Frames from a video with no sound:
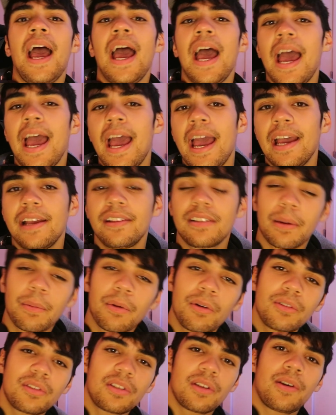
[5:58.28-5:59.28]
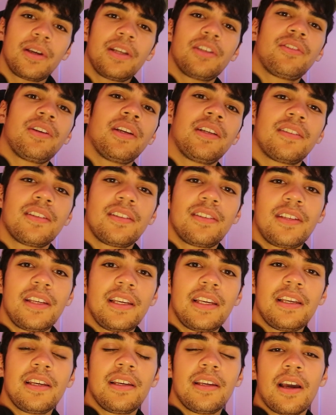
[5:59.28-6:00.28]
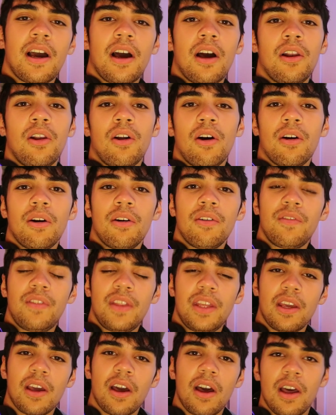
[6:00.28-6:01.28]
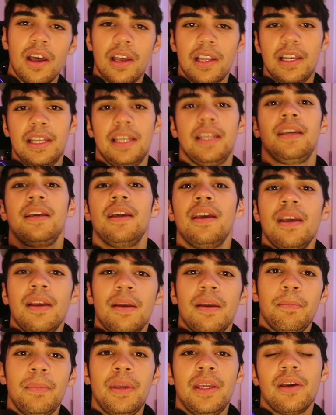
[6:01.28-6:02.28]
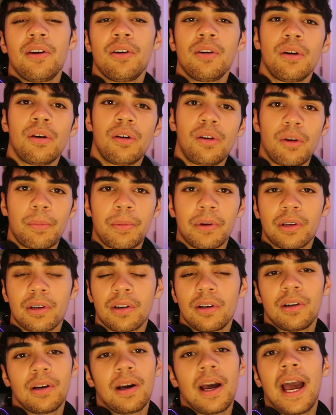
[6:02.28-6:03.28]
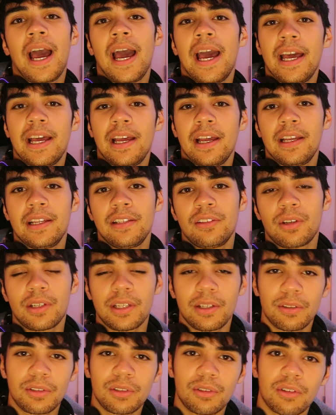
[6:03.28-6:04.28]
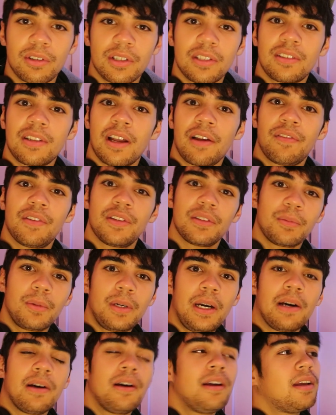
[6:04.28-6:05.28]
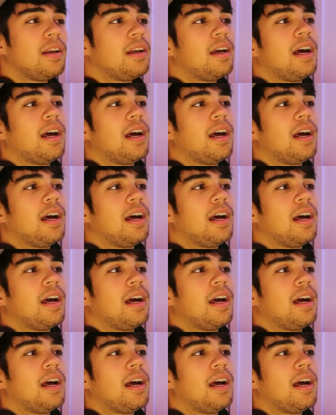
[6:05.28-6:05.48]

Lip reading: And I'm also intrigued to see a lot of the early Mio, Roboco, and Tokinosaurus stuff as well.